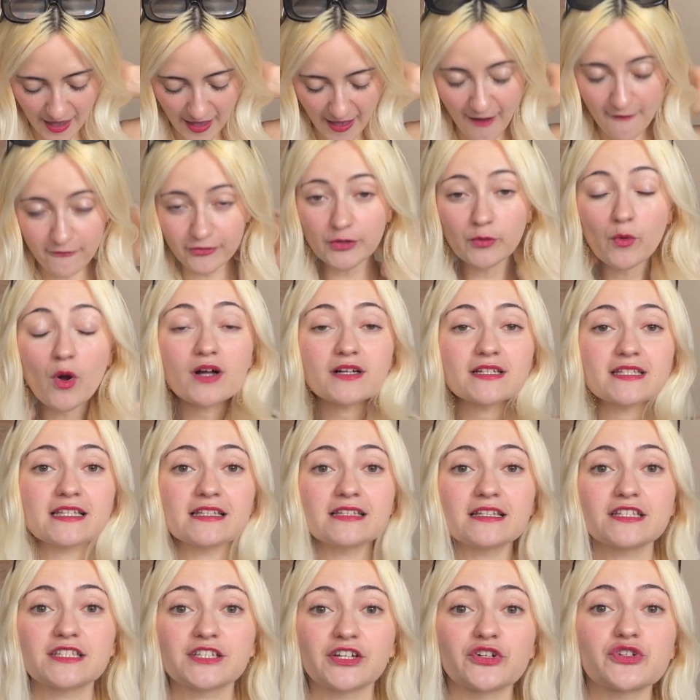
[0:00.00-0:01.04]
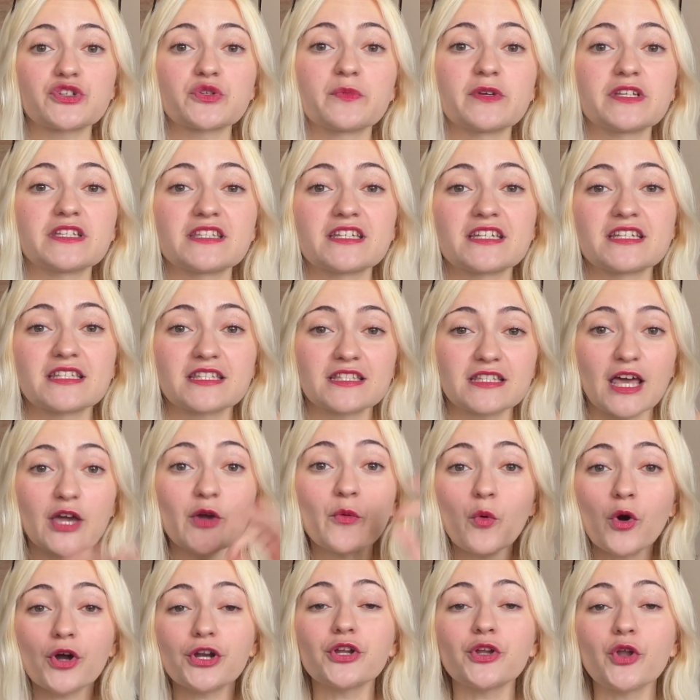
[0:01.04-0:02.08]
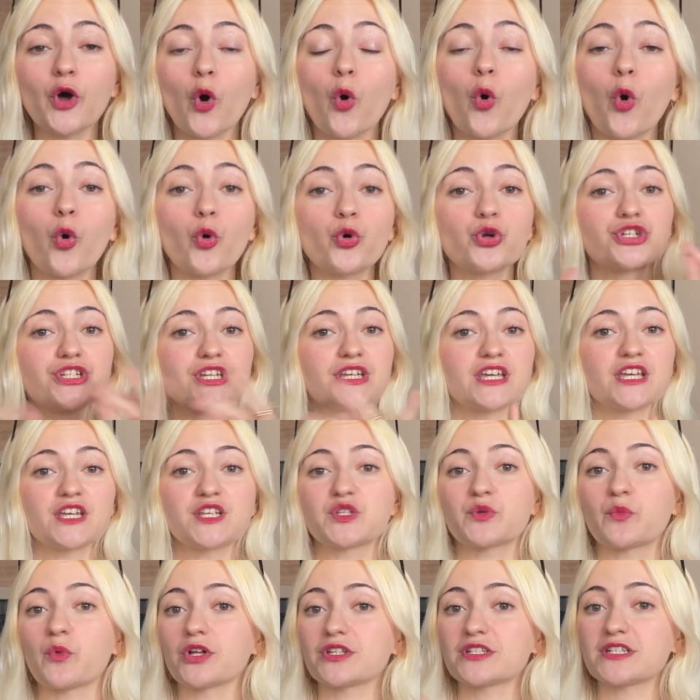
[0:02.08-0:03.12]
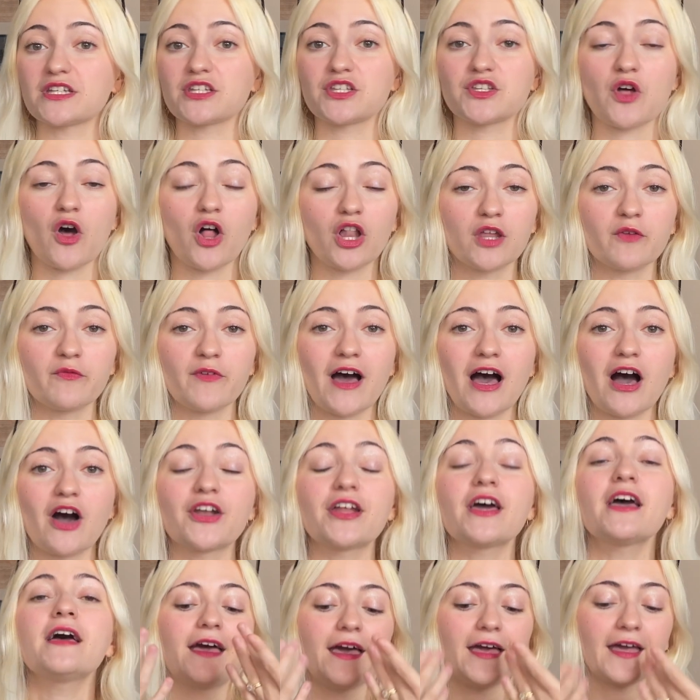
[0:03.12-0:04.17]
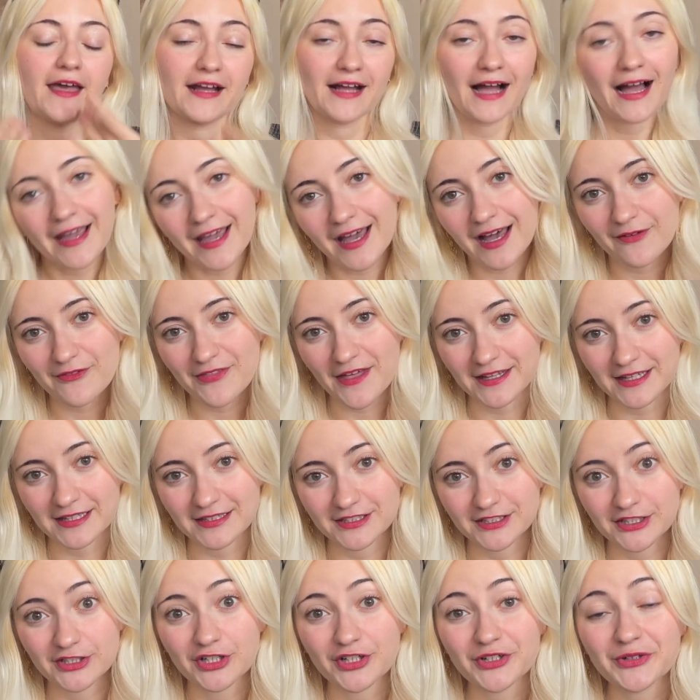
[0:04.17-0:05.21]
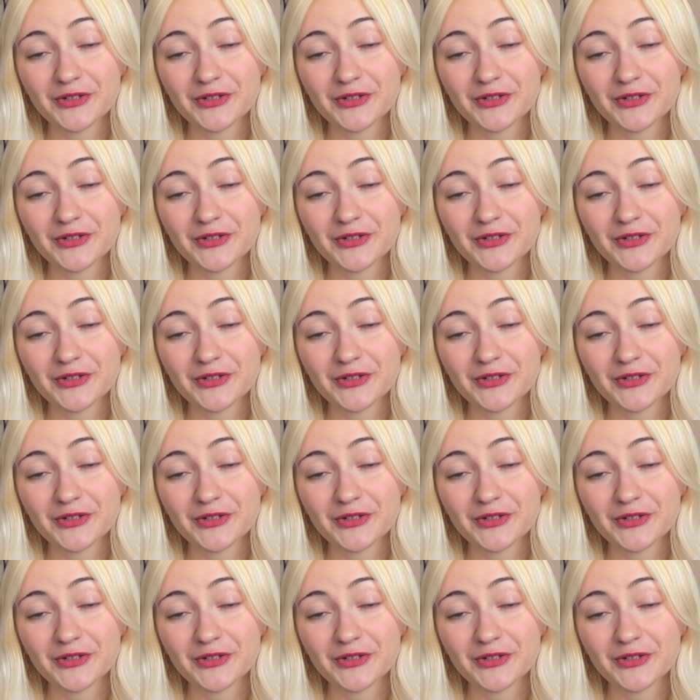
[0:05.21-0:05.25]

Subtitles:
Everyone's in this girl's business. They want to know who she is, what she's all about, and I have that intel.